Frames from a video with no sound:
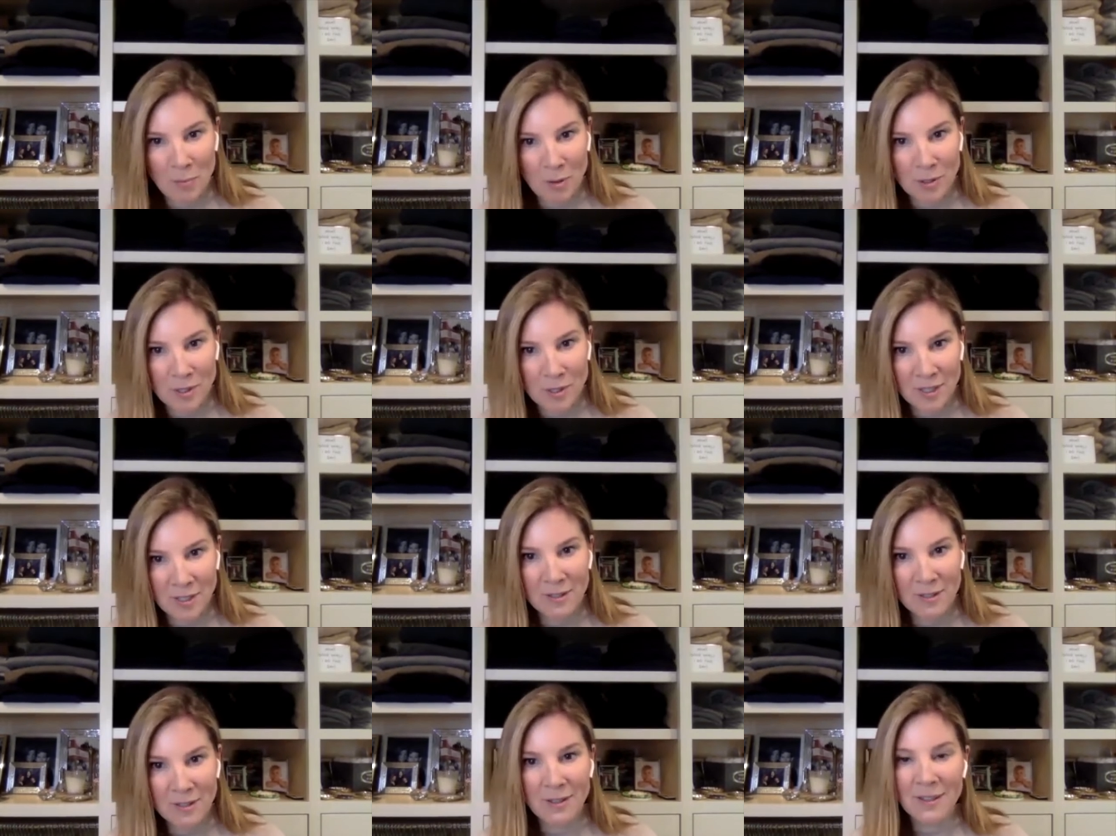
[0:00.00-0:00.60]

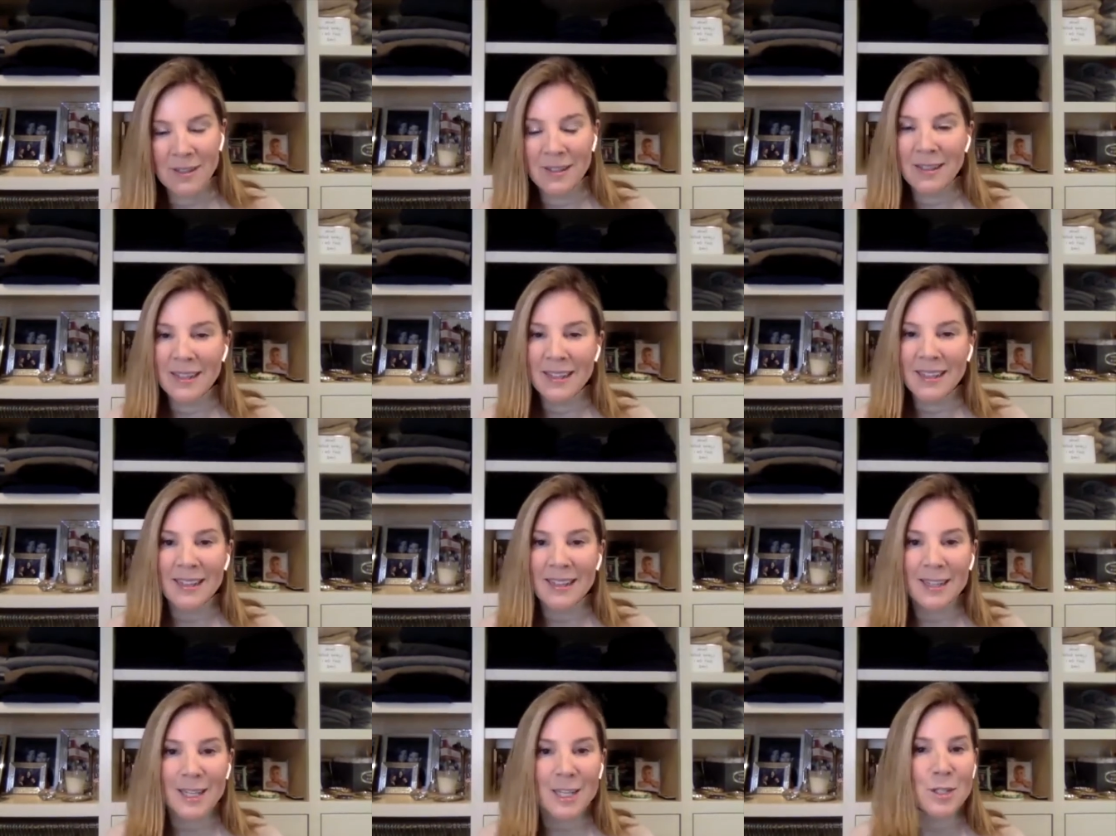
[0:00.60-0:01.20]
person,
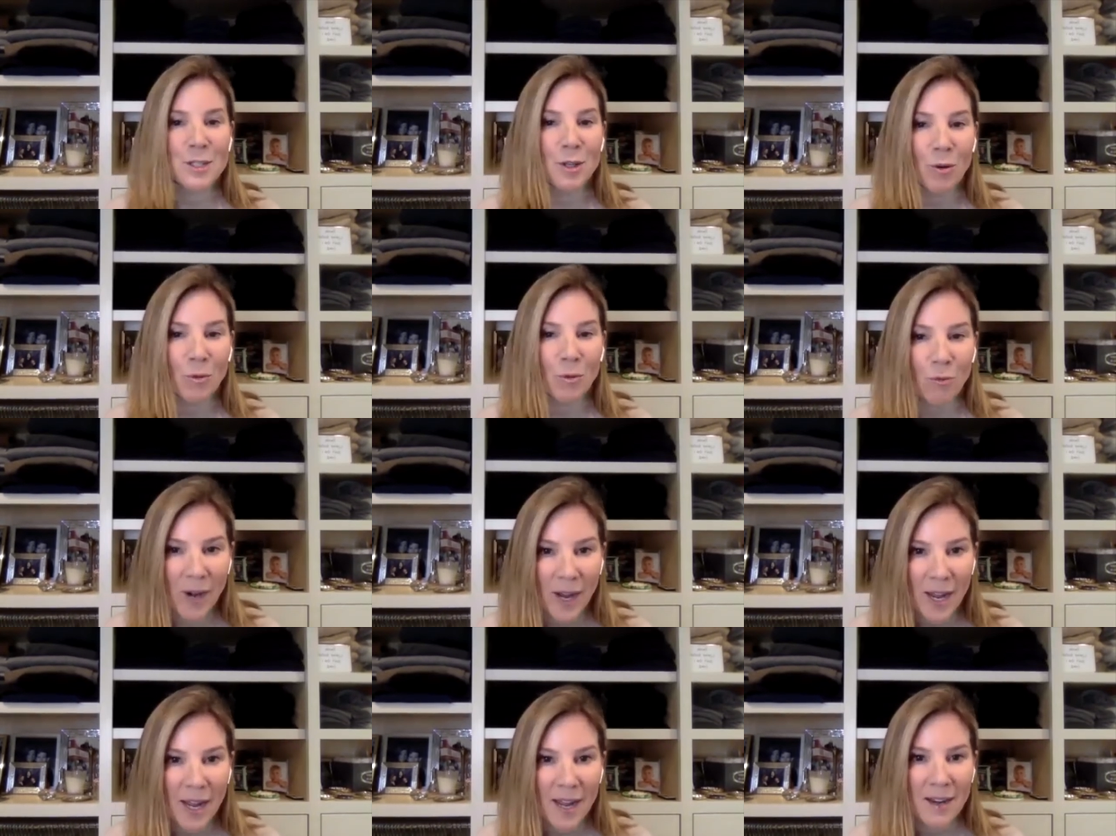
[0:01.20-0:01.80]
these are
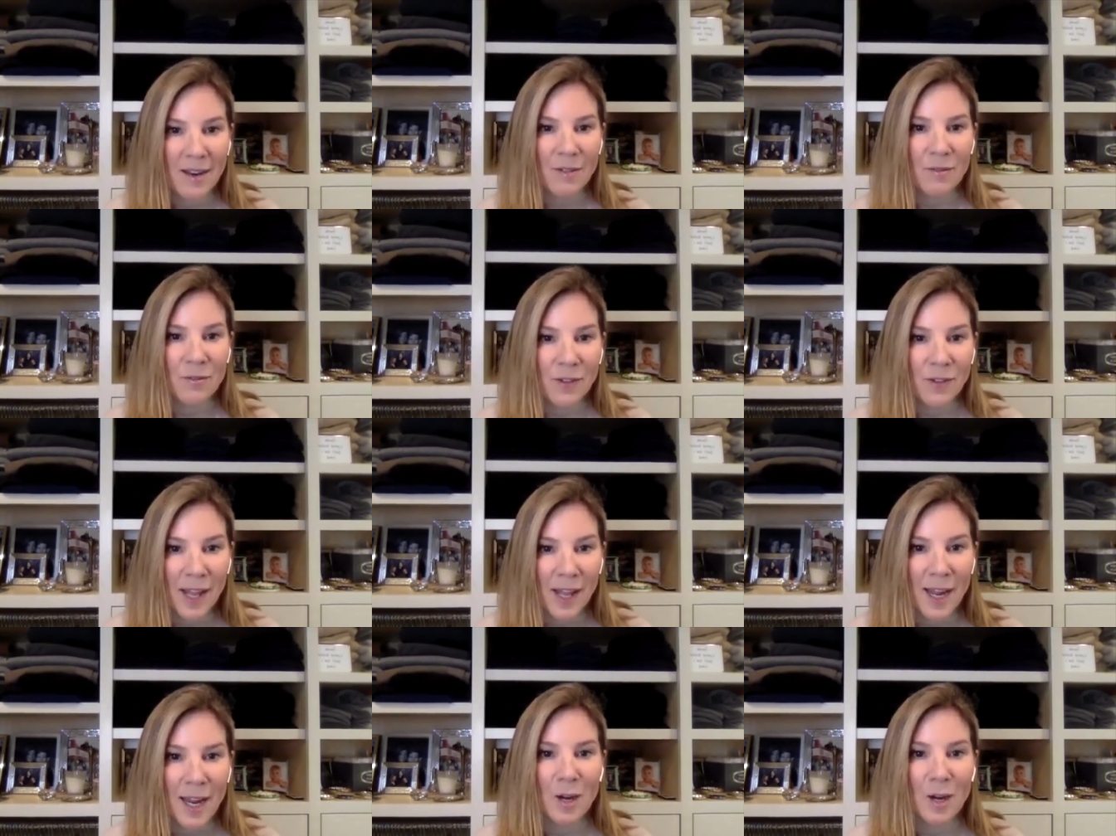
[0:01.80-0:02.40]
red
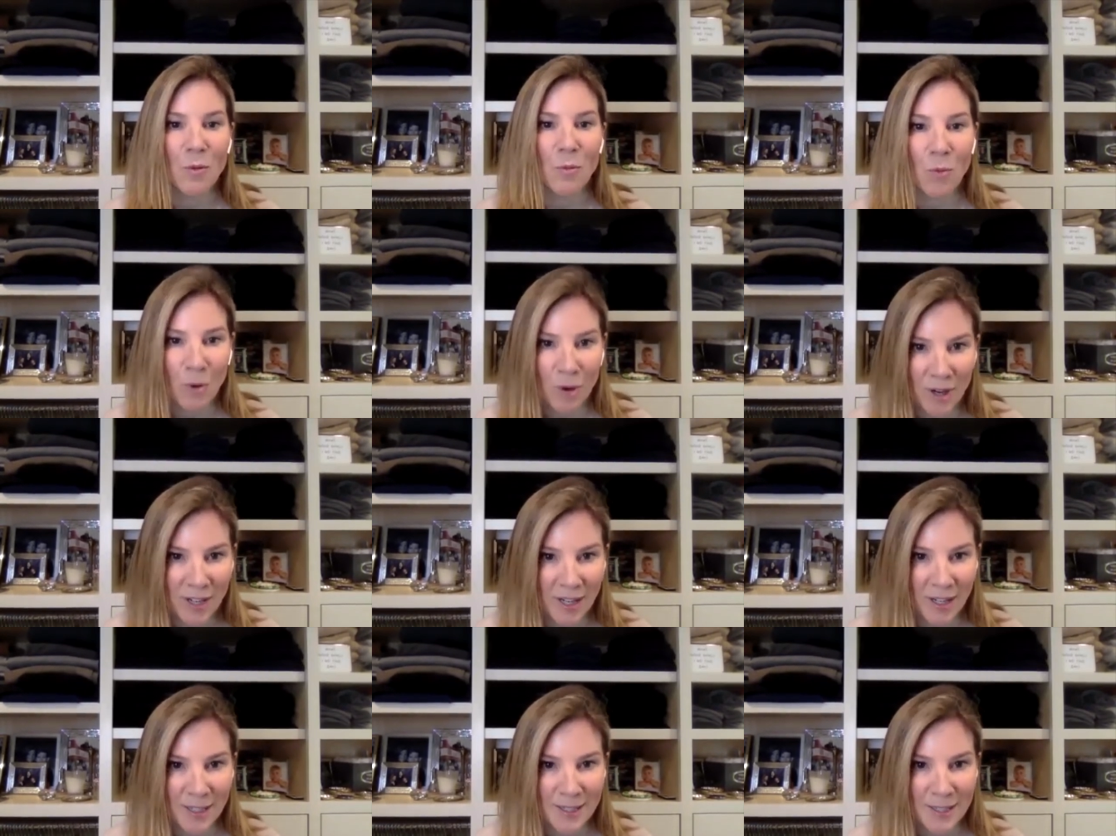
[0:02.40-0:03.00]
flag
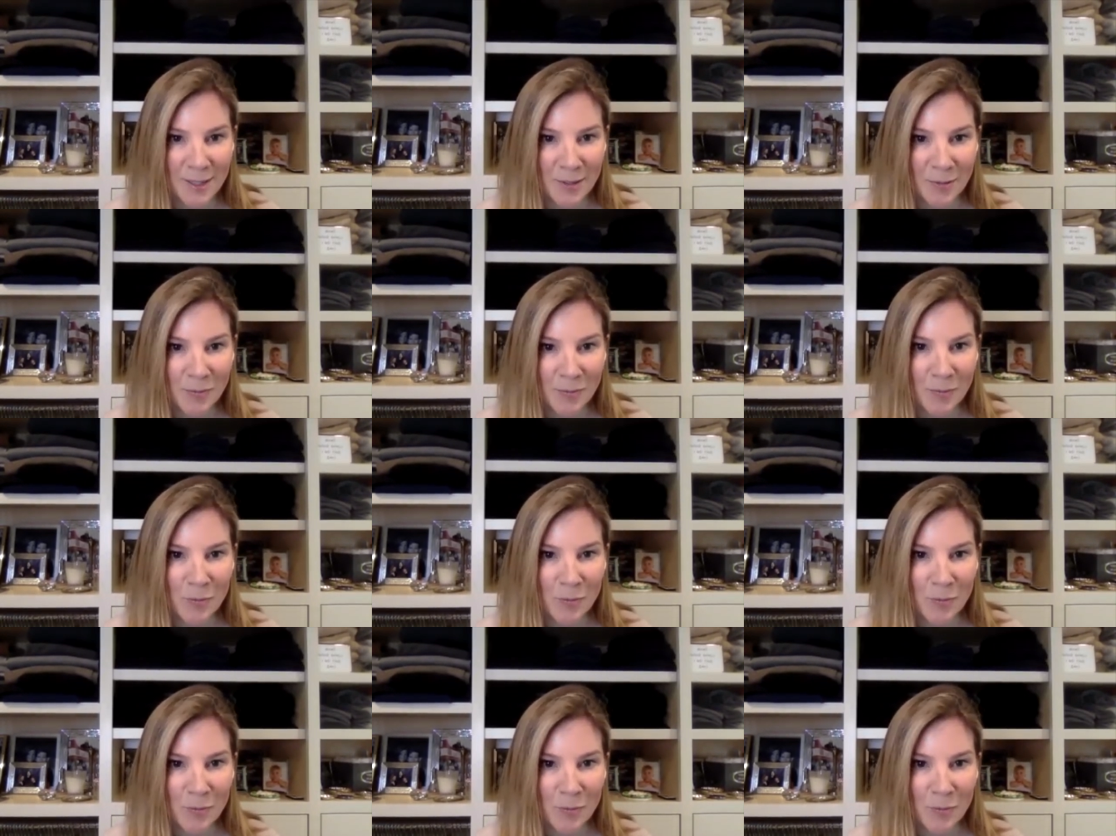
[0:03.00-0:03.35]
warnings.